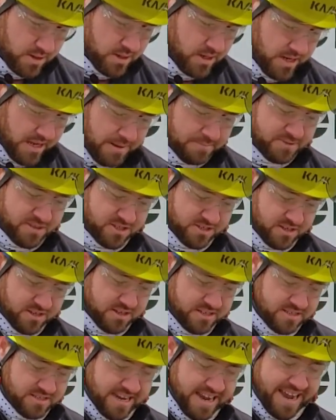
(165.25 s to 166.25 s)
Yep,
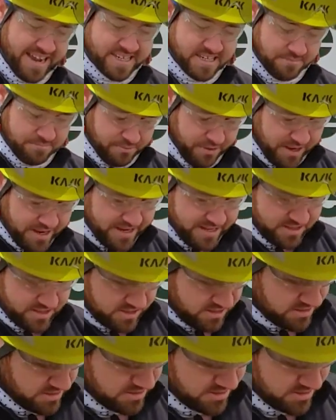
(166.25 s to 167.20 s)
tag's in place.